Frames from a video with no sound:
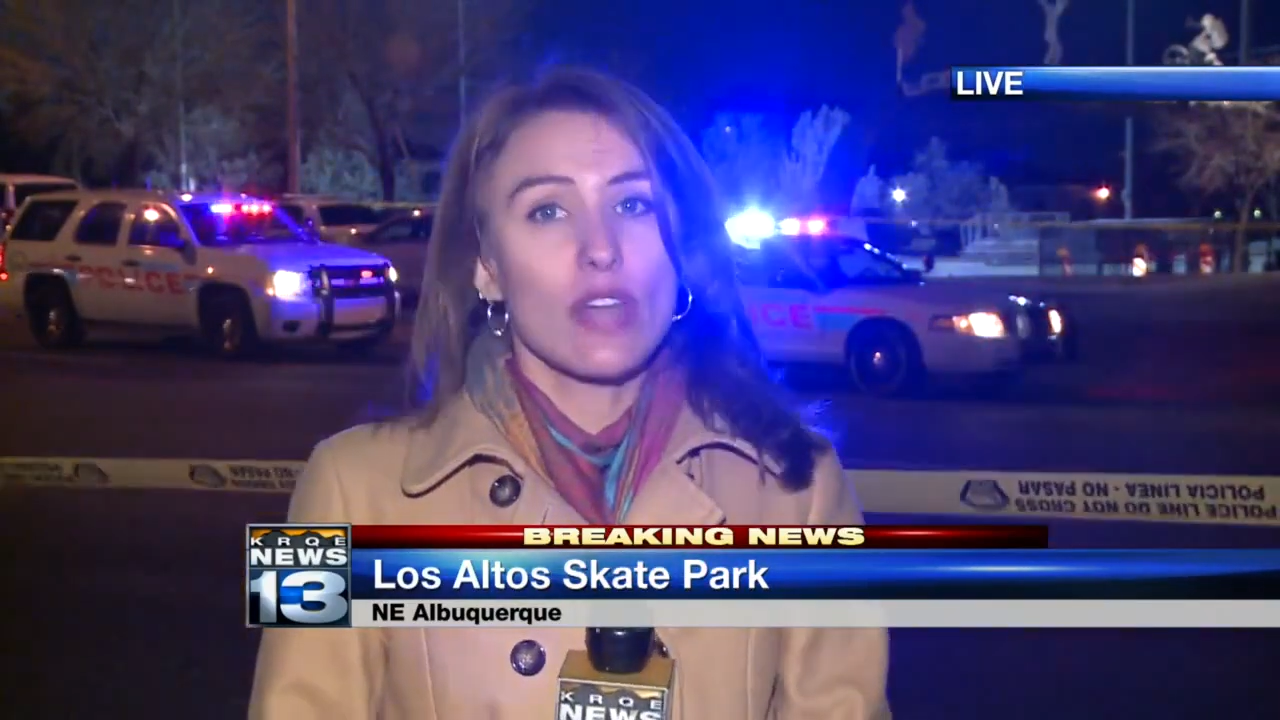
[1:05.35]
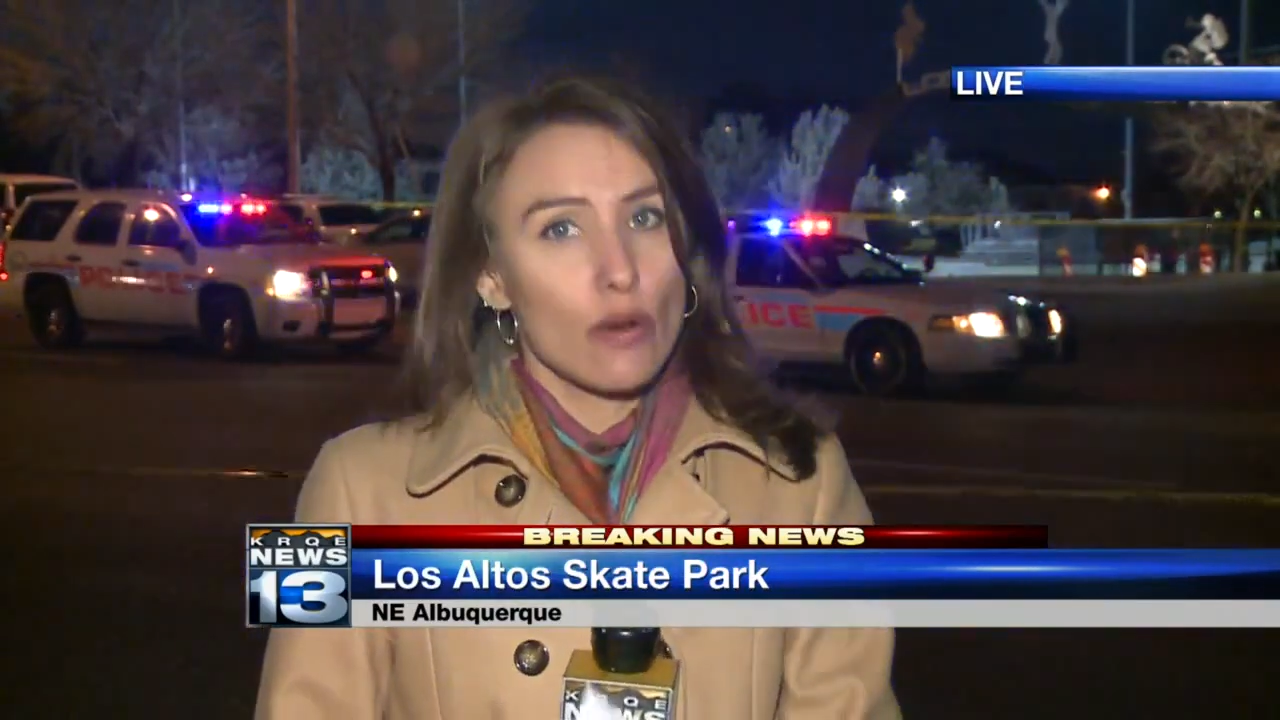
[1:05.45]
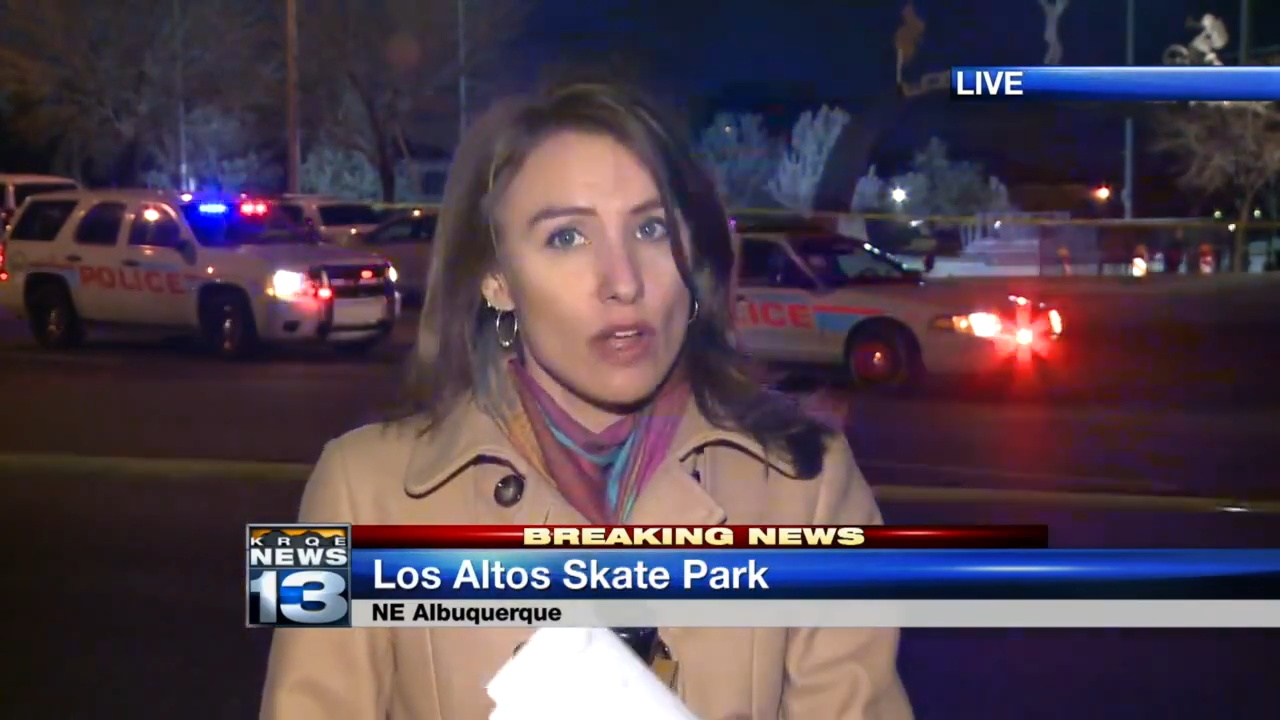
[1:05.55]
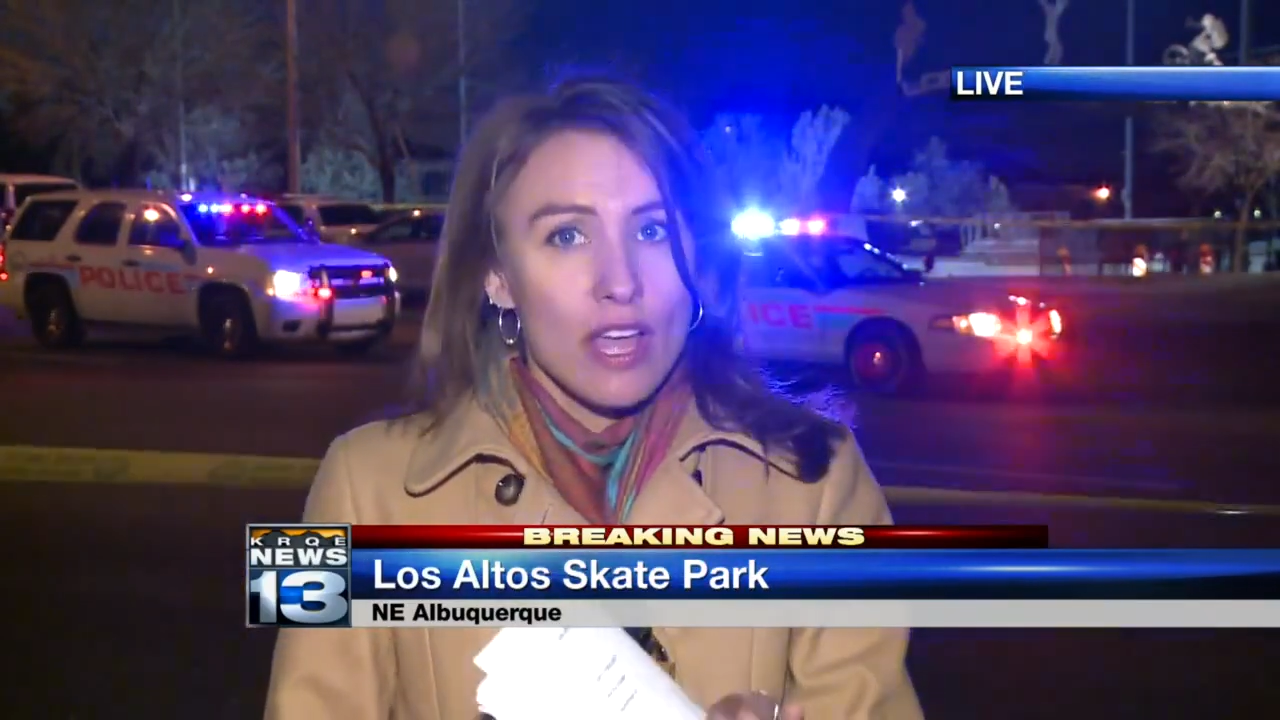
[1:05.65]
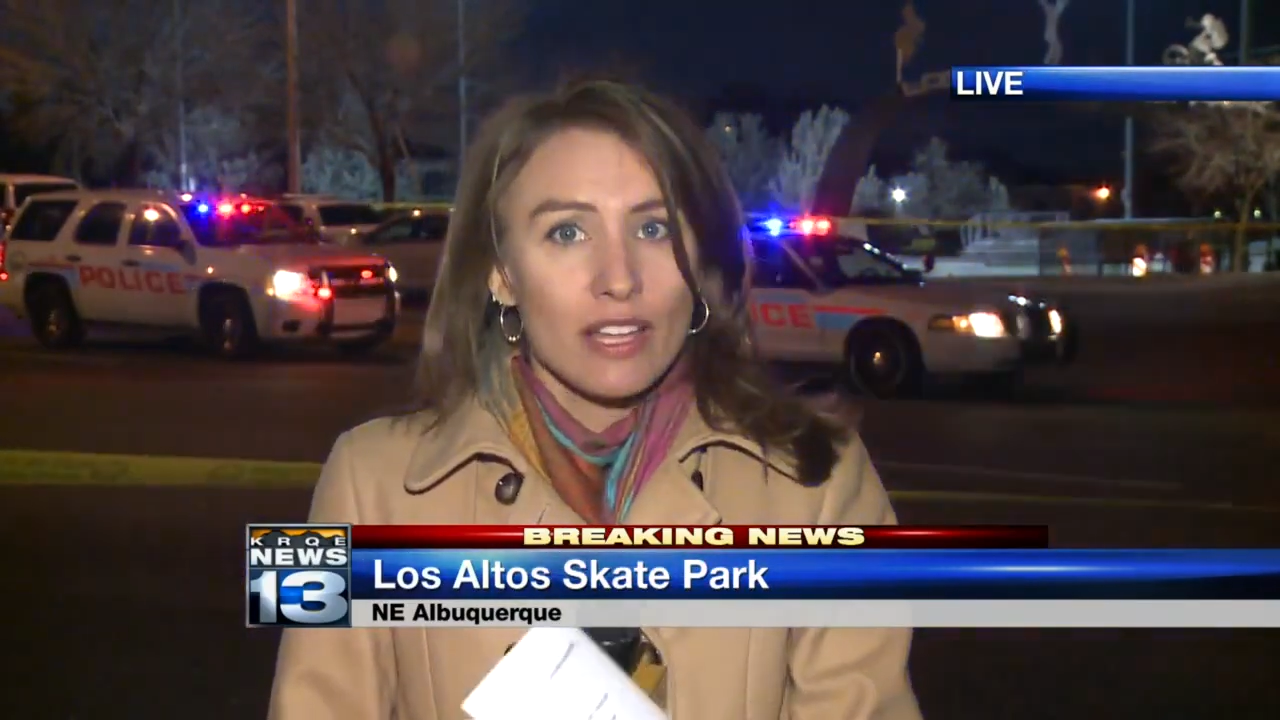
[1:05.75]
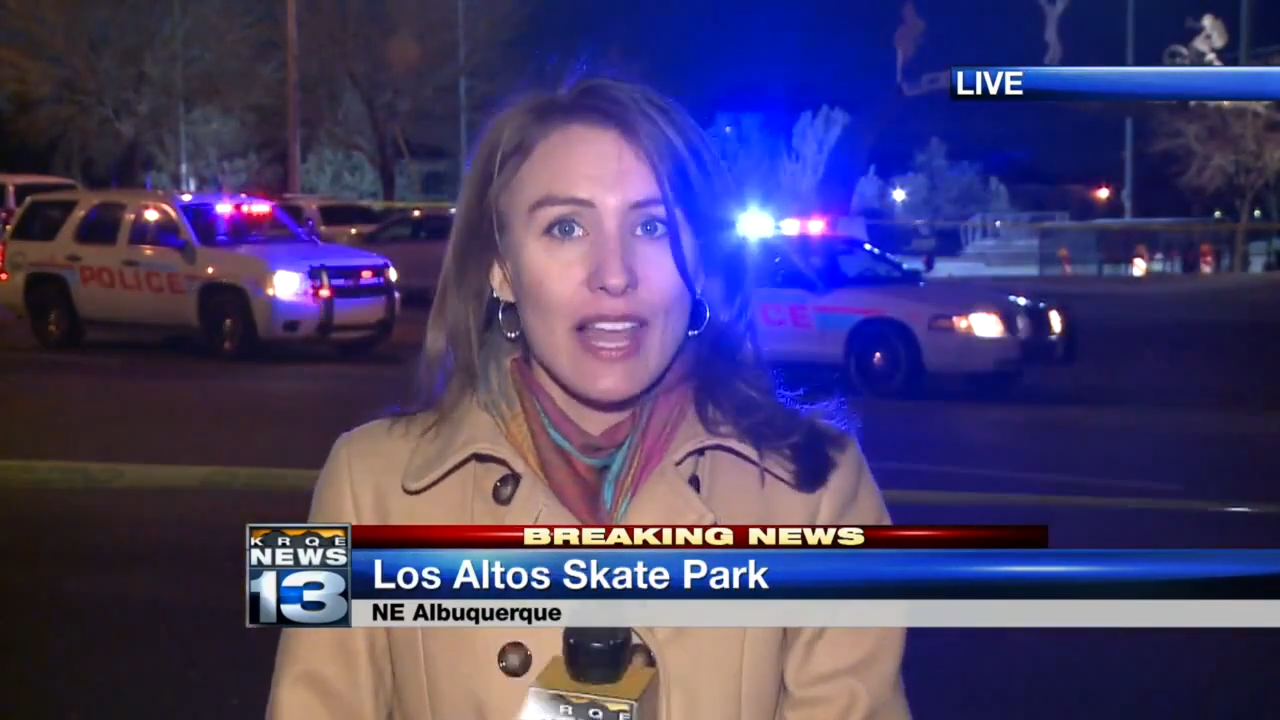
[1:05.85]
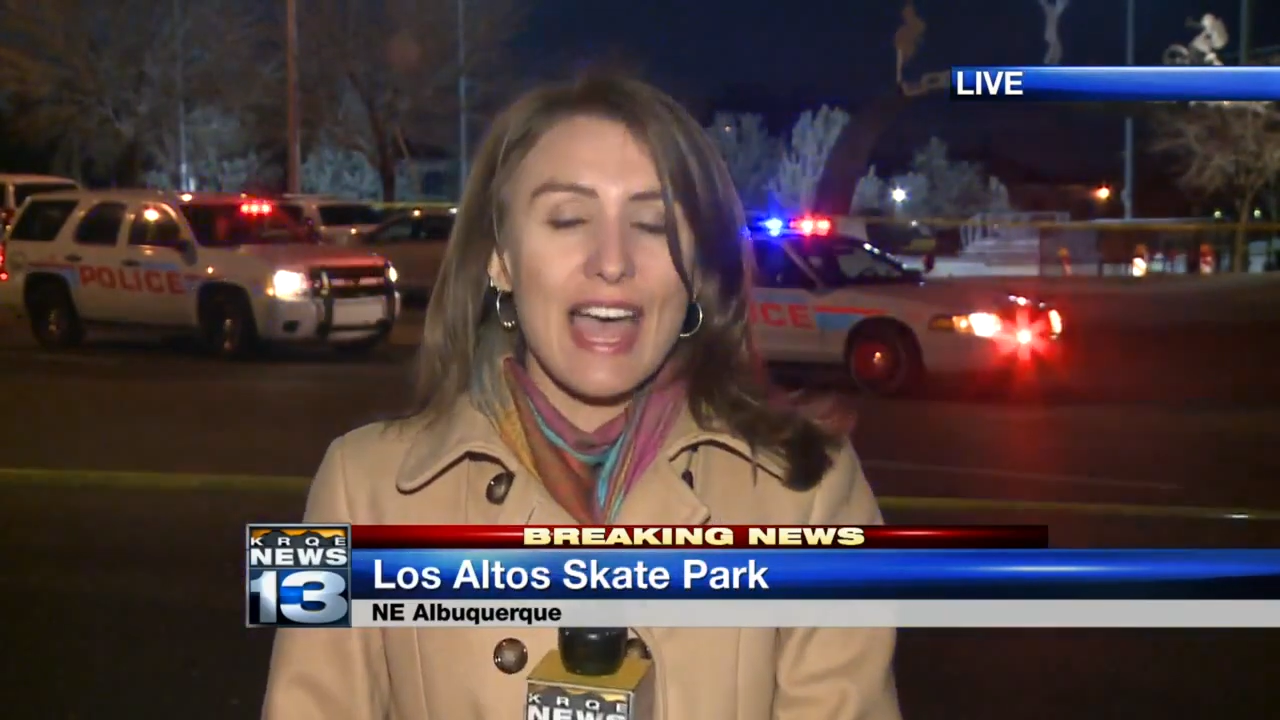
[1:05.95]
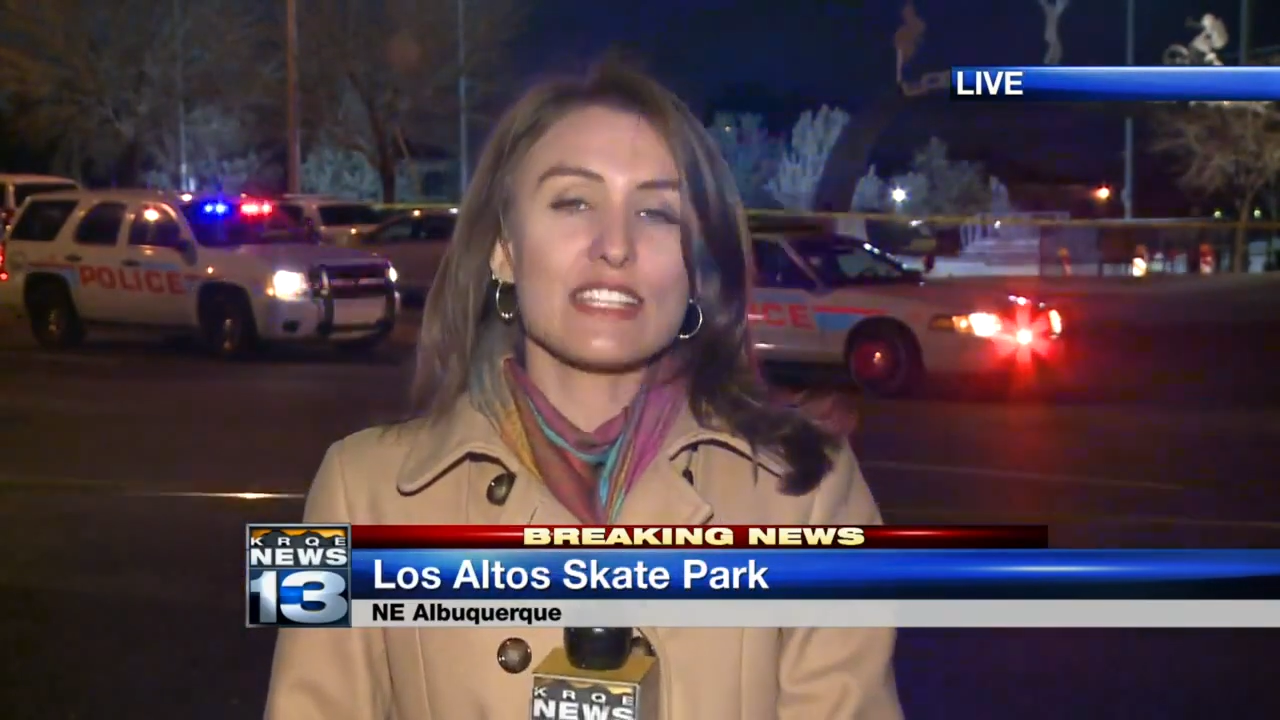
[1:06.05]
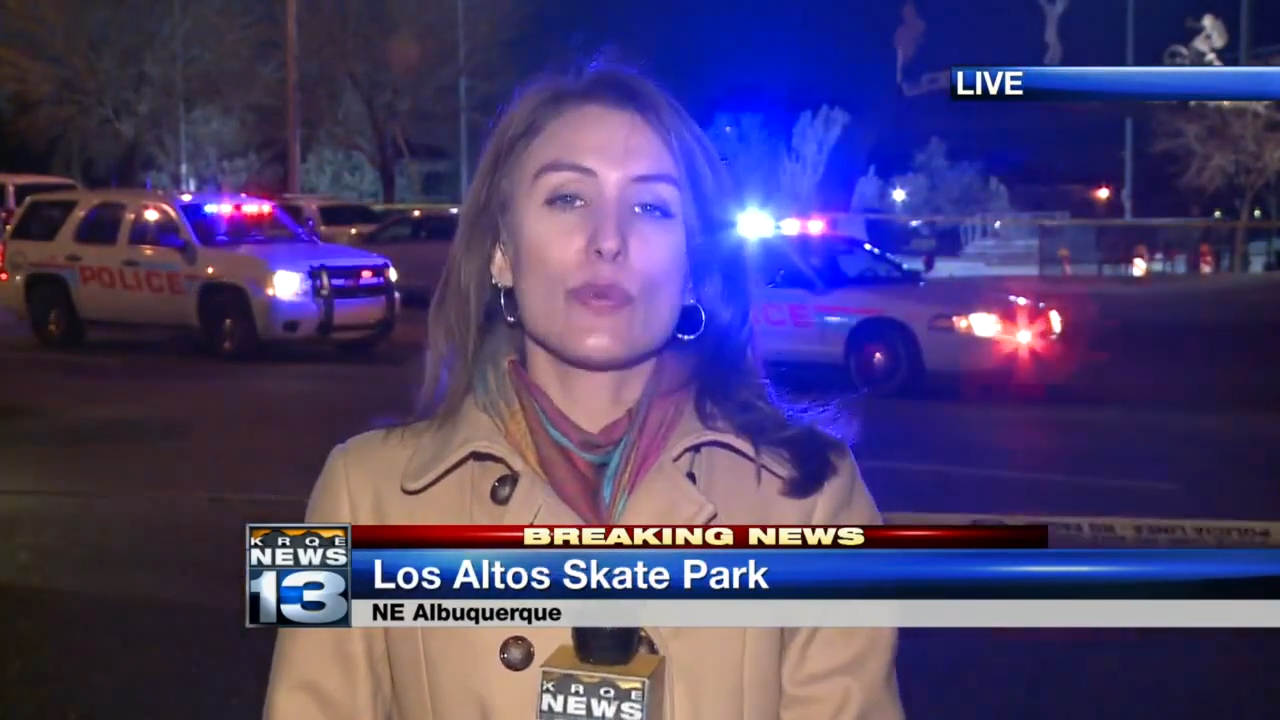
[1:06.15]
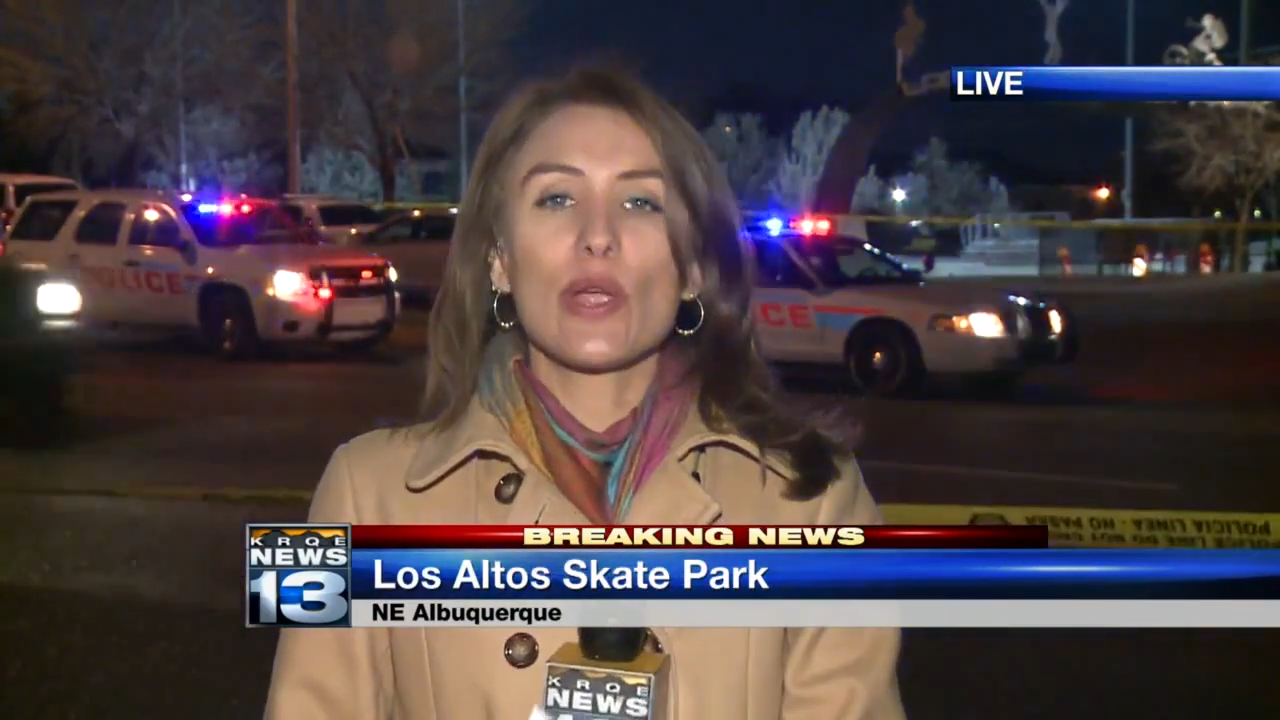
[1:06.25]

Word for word: Now, last